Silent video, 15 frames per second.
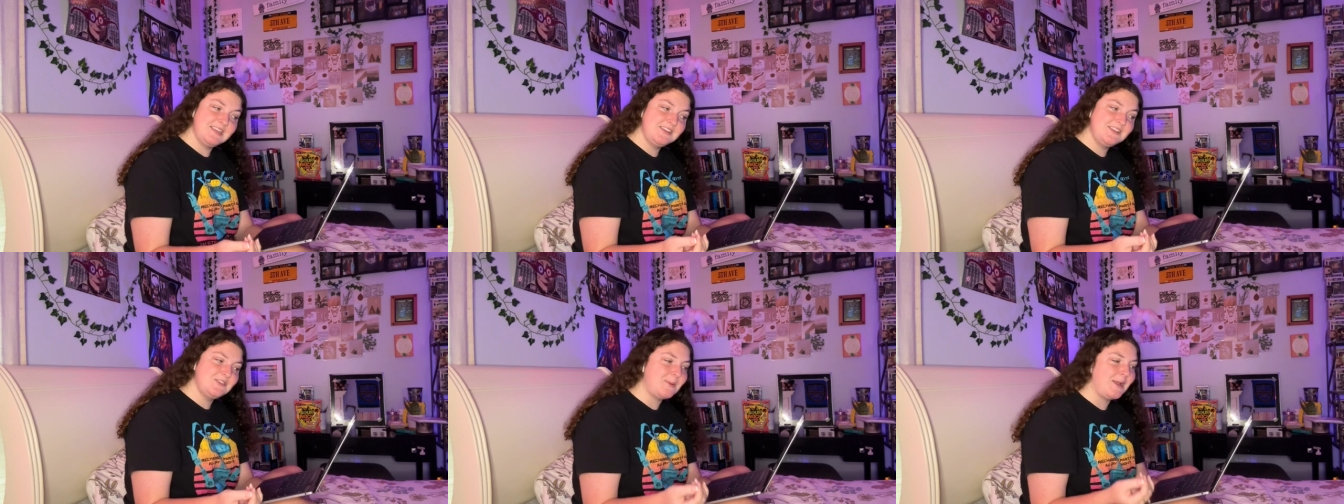
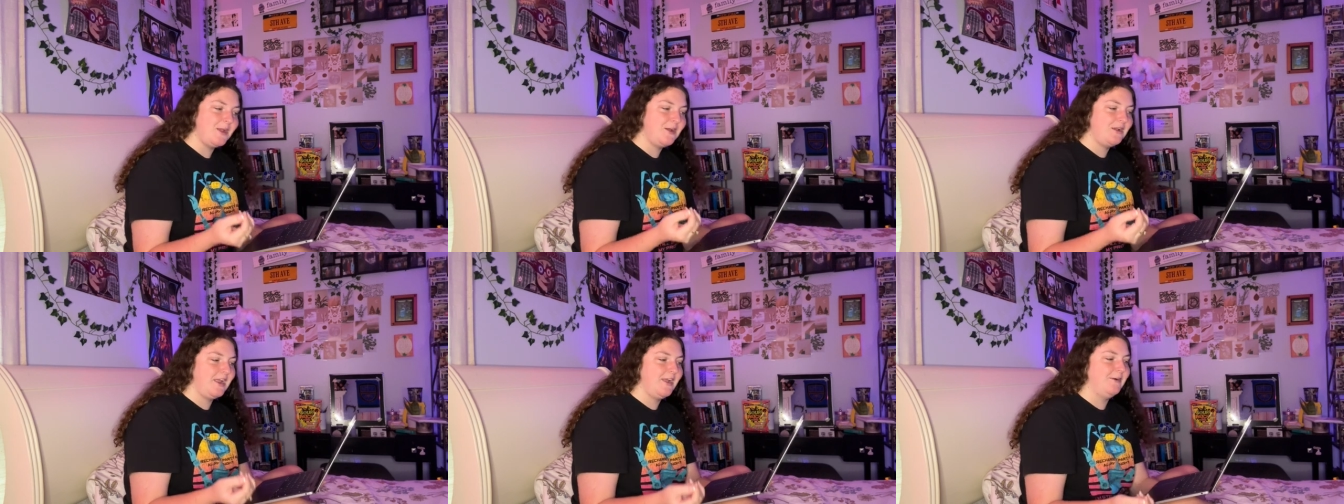
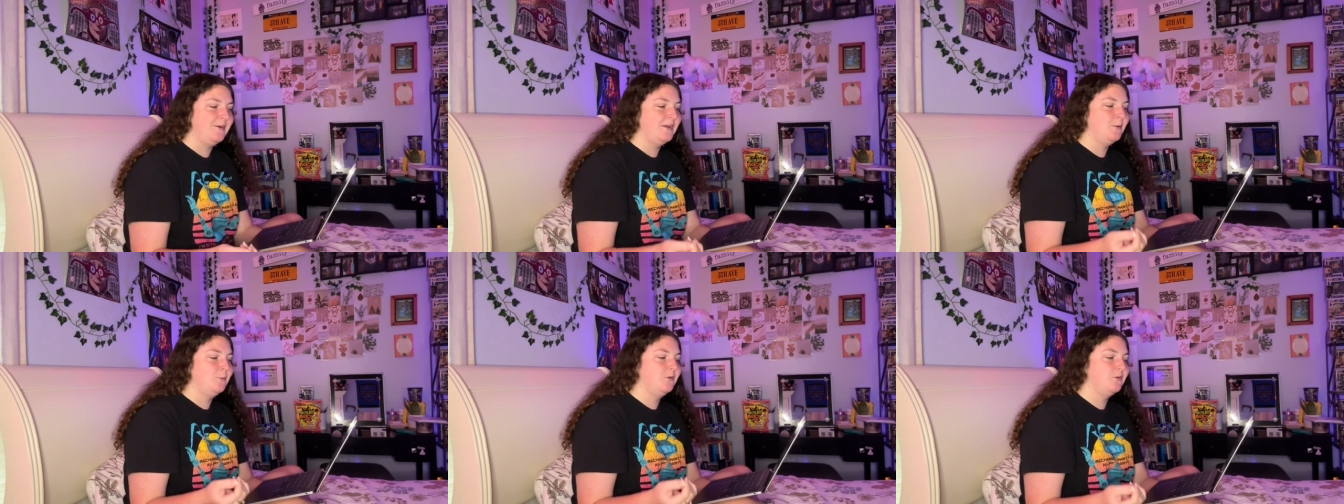inspired
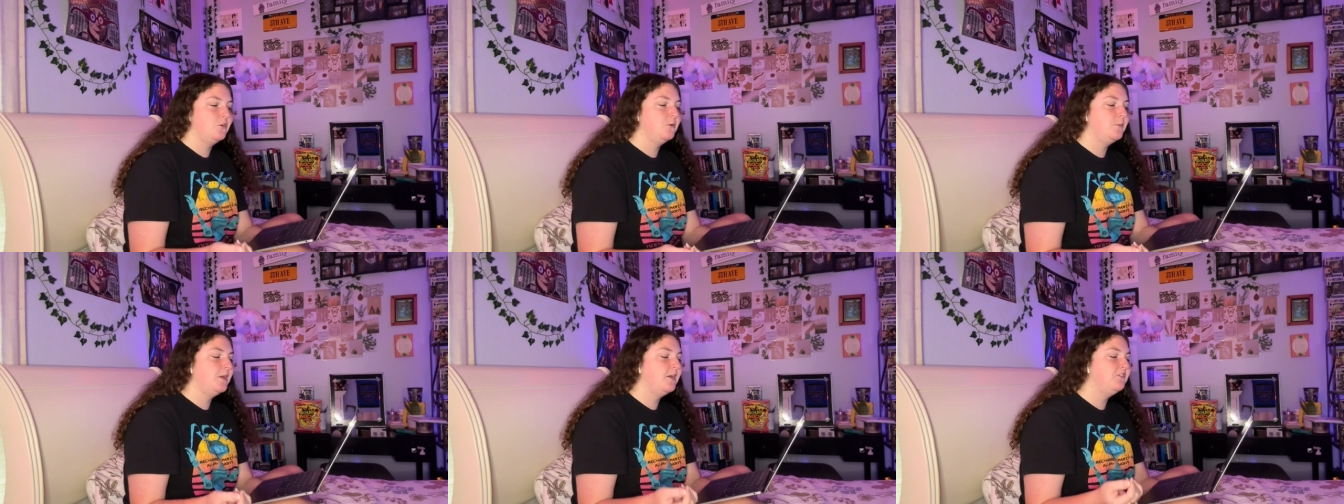area where
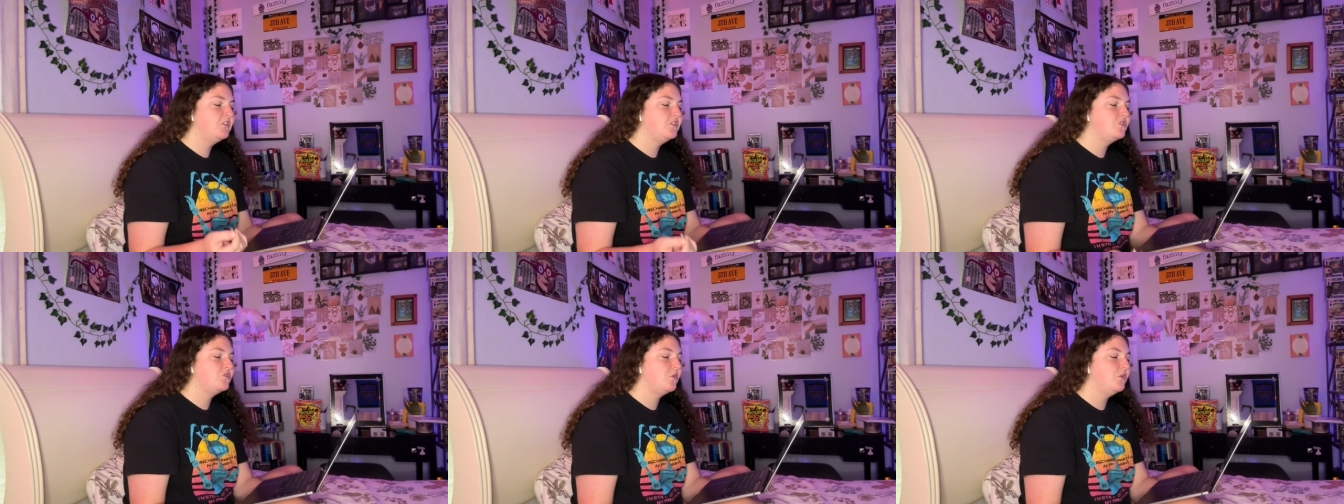you'll be able to
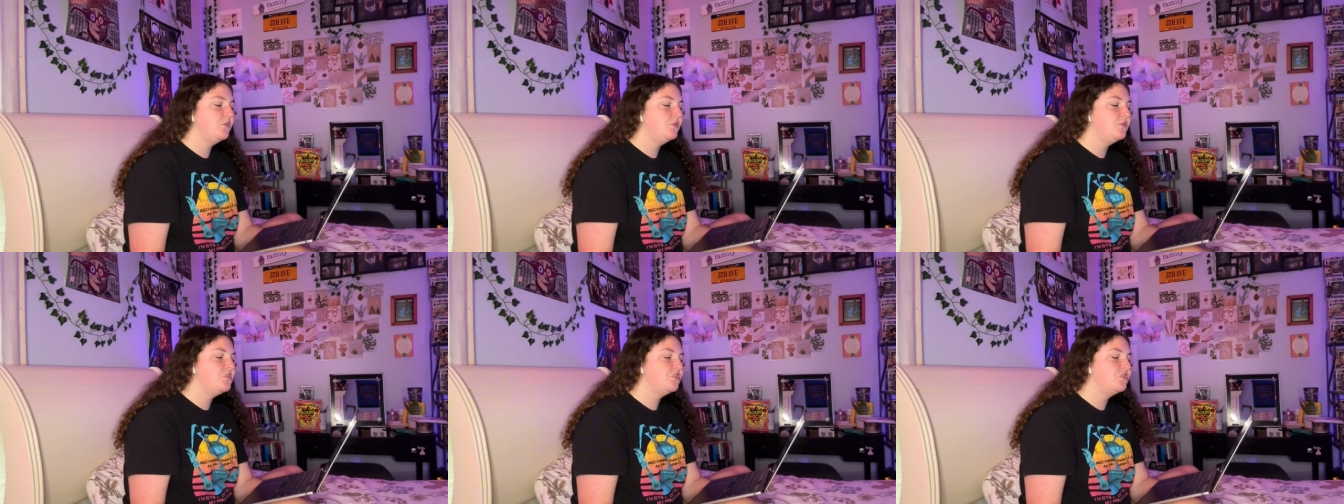stroll
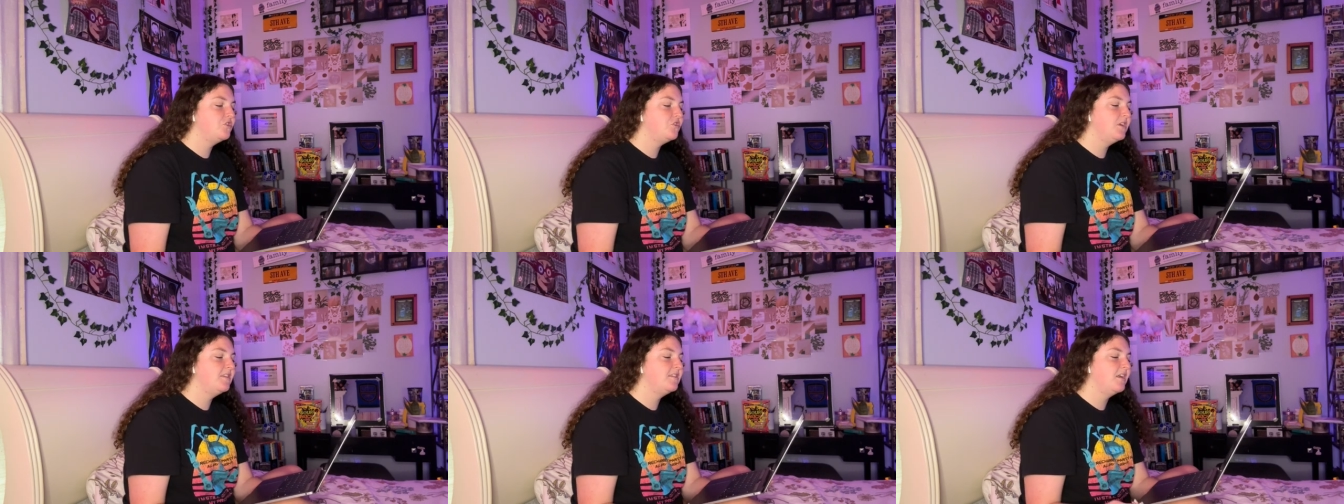through the
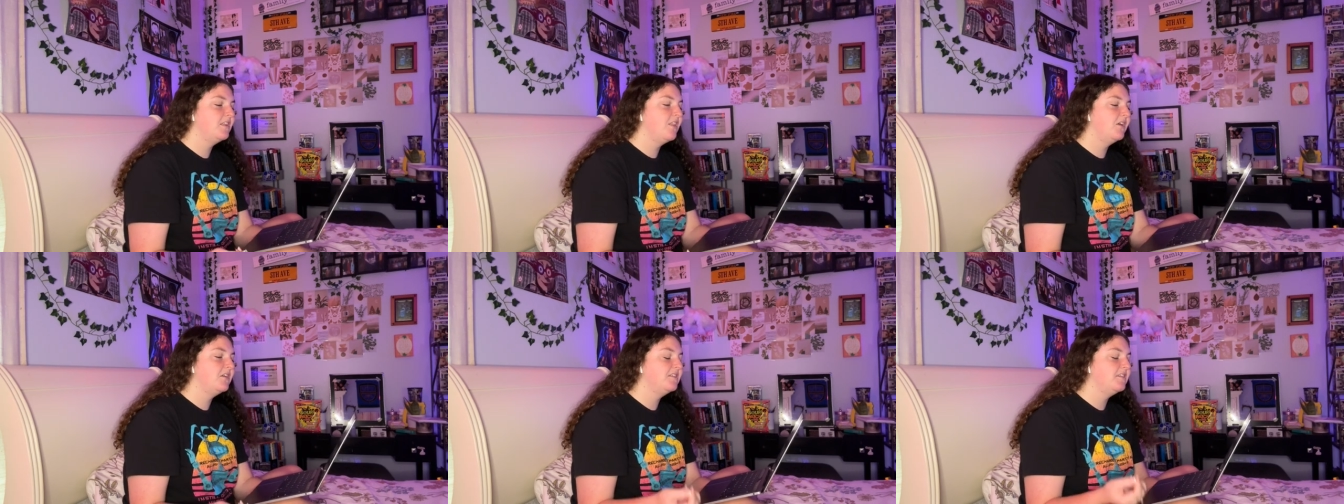streets
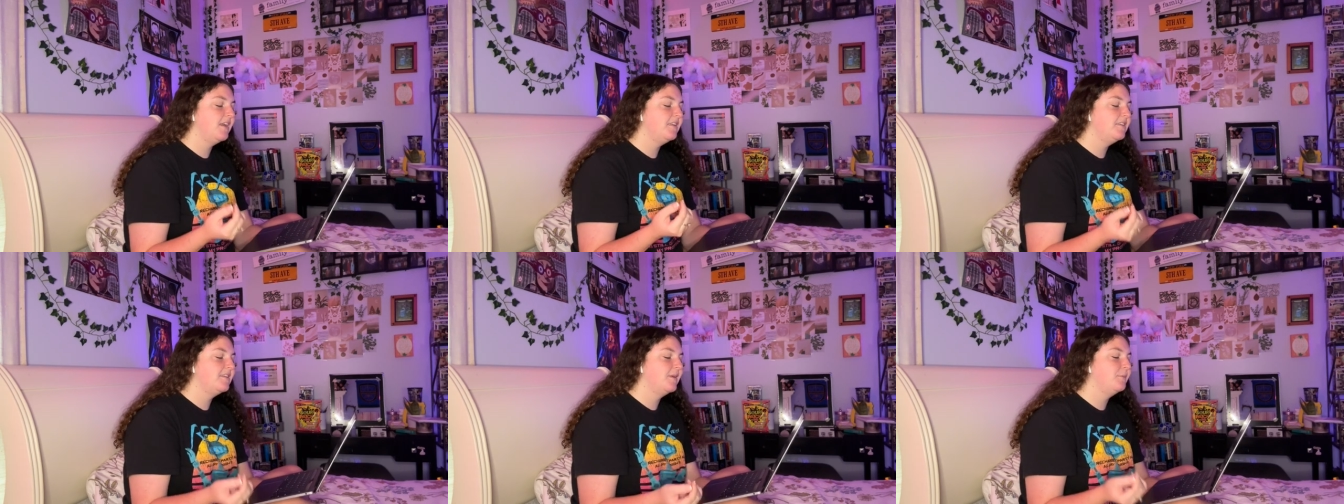
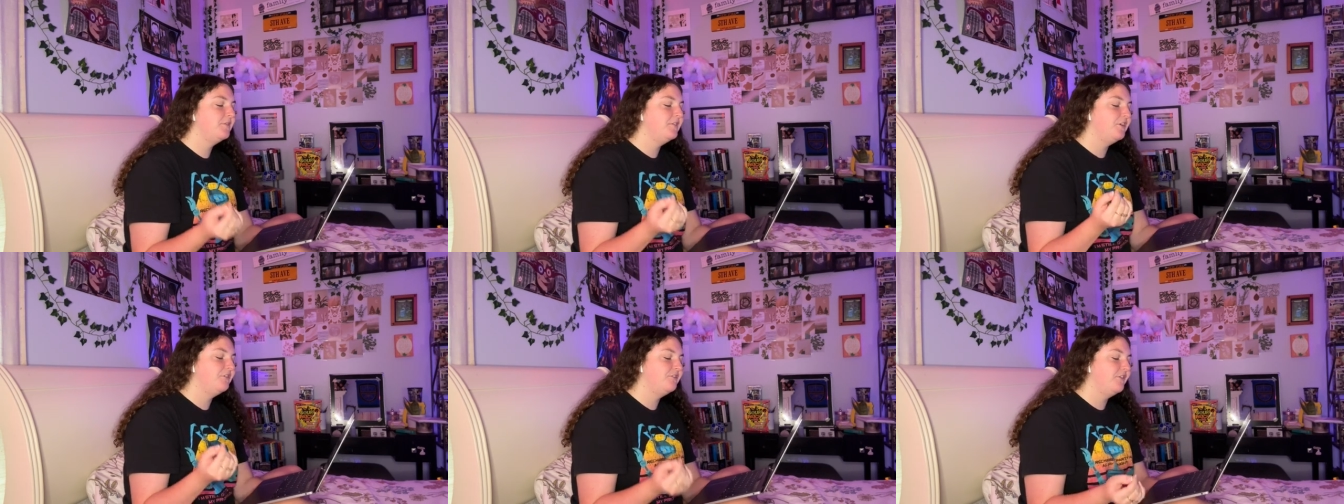alongside some of
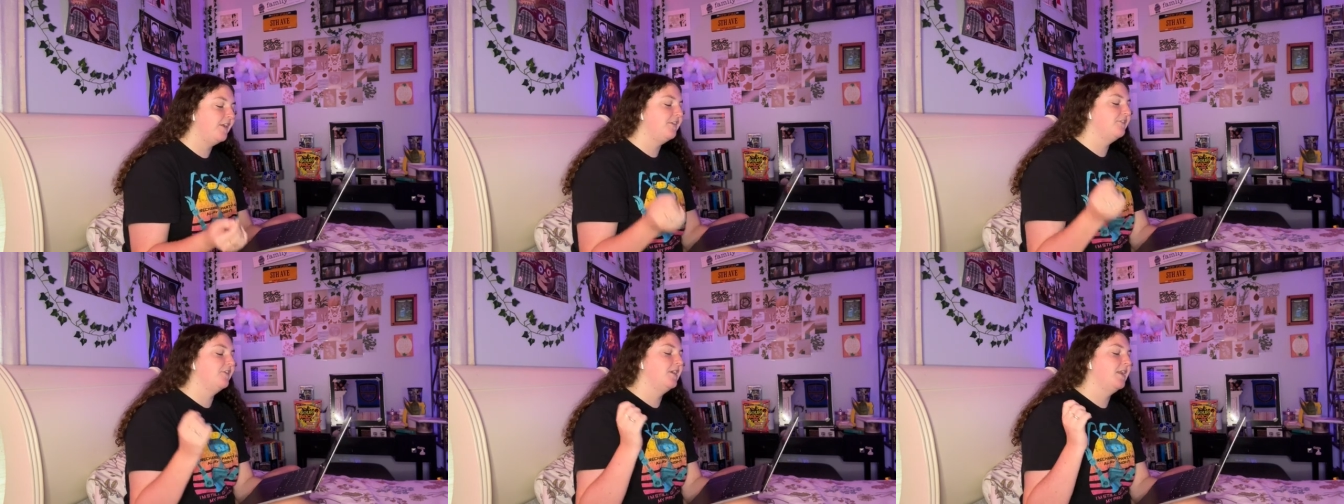your
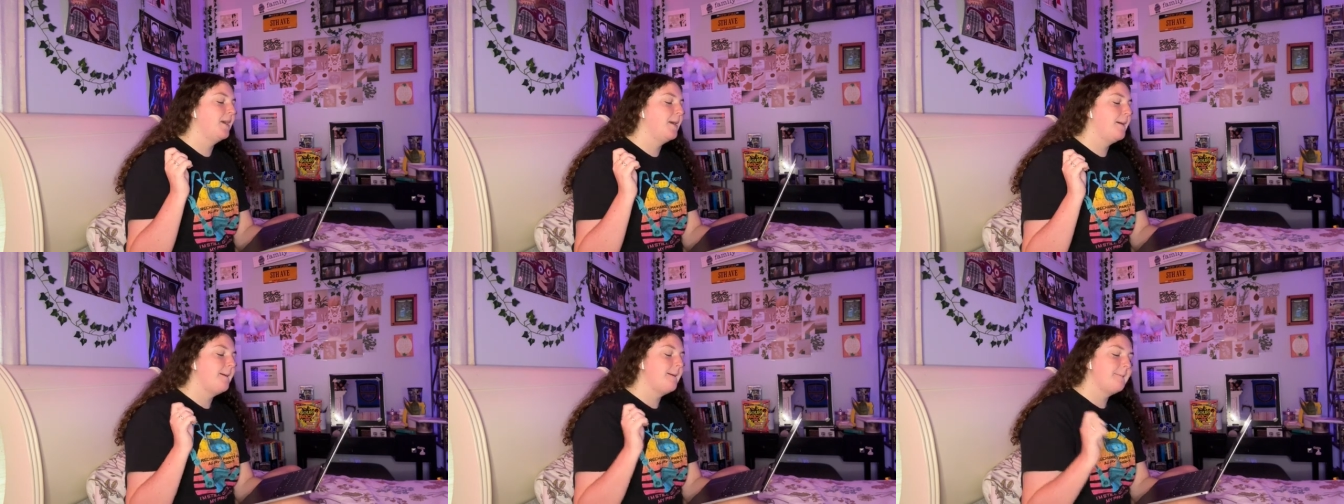favorite
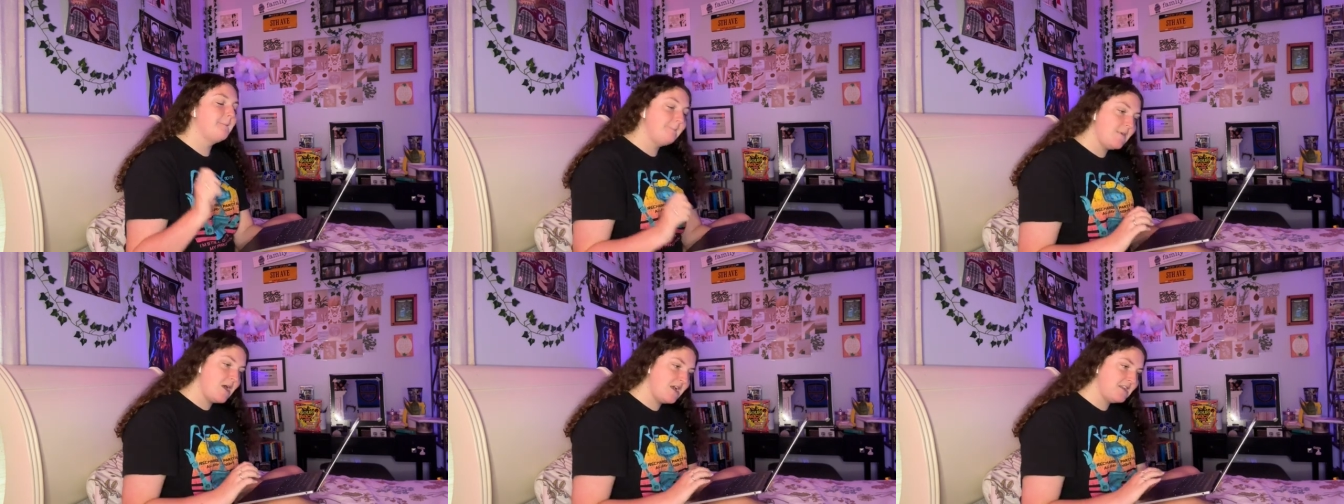
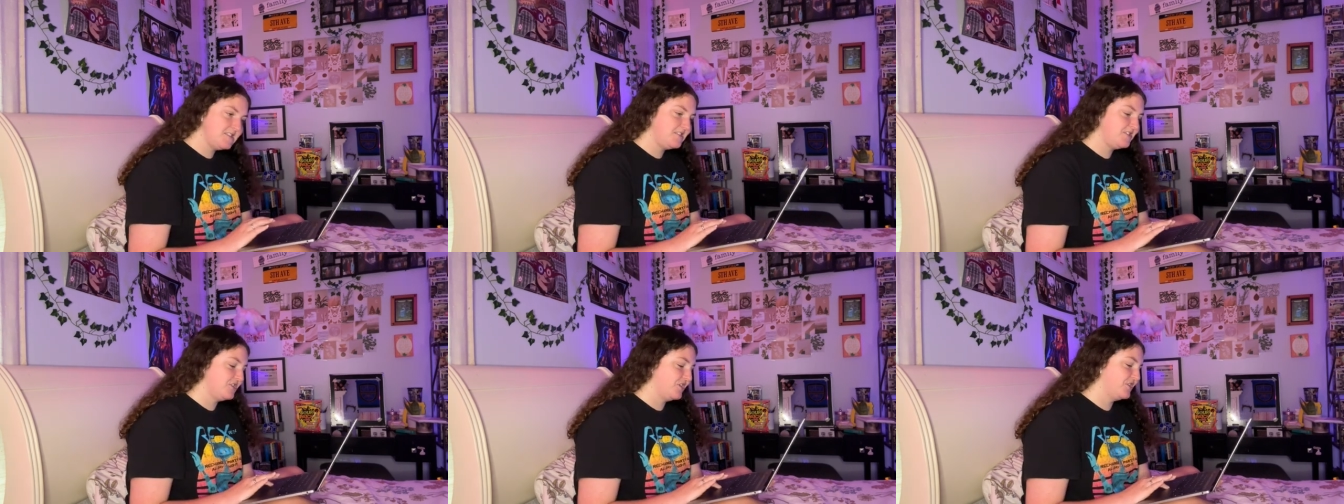
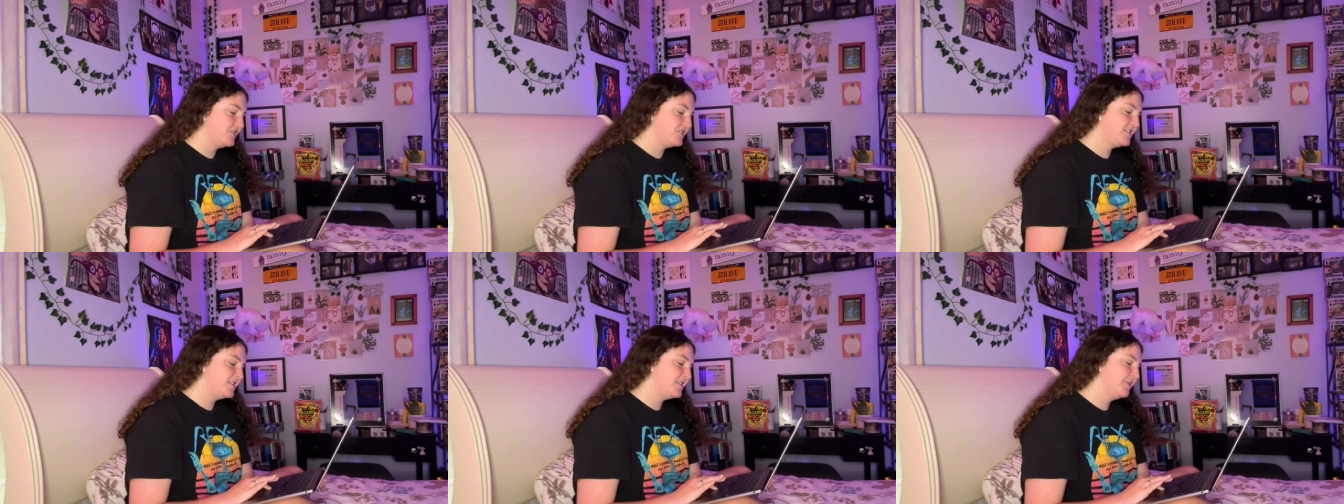monsters.